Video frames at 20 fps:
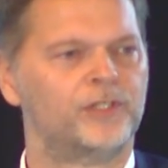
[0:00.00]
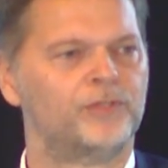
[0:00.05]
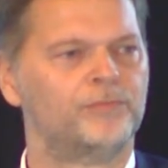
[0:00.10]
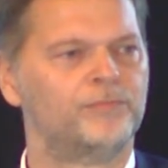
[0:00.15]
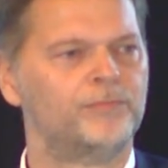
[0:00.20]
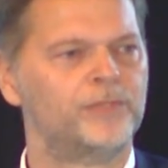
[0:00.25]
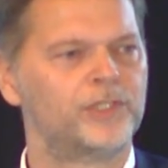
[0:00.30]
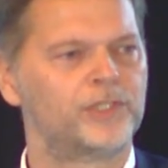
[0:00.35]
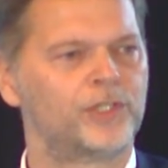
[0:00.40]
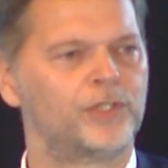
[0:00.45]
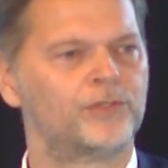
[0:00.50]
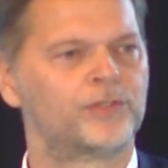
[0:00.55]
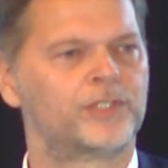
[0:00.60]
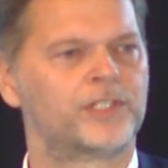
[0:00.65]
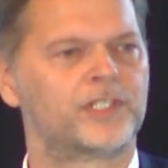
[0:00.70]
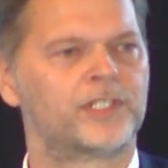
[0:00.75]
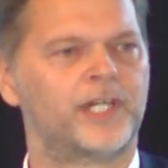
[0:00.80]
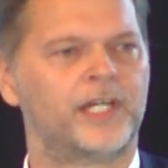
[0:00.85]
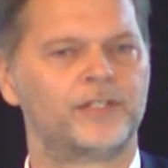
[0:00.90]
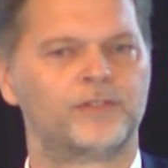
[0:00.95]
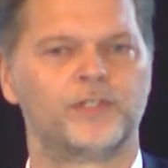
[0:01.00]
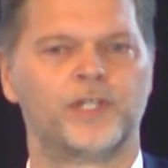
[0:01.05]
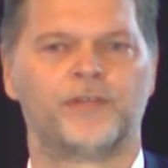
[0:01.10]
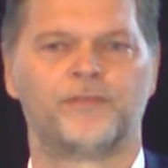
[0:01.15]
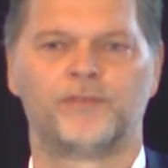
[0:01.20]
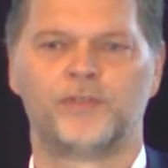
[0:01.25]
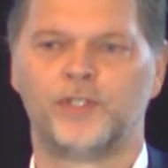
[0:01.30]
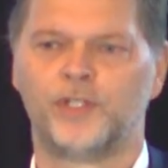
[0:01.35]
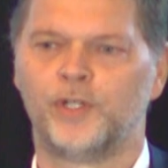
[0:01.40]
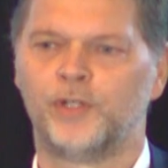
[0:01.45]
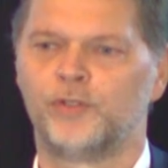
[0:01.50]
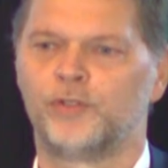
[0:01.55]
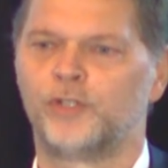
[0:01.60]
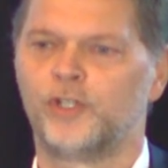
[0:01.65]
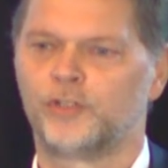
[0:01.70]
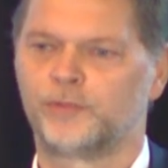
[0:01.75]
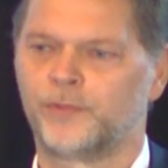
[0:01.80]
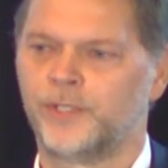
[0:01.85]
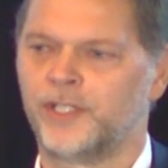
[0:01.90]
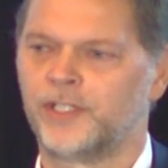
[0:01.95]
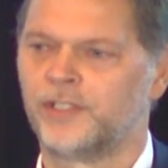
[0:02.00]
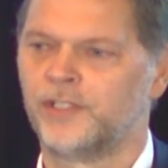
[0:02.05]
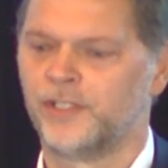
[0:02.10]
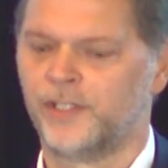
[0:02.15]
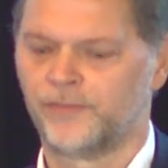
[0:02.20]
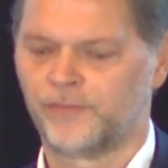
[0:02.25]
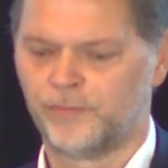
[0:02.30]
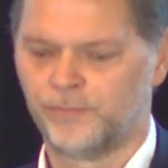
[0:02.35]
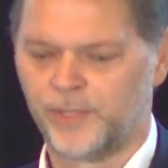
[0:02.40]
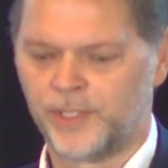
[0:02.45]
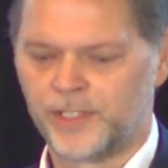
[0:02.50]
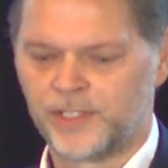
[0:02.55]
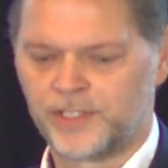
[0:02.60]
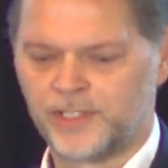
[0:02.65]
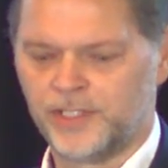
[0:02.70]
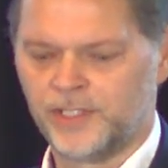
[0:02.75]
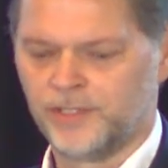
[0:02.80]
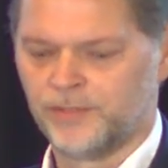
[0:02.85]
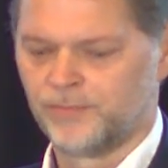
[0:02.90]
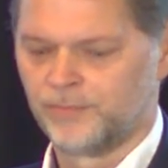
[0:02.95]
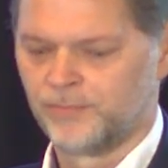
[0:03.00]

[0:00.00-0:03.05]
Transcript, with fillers: MISCO is designed to have no contamination of the medicine.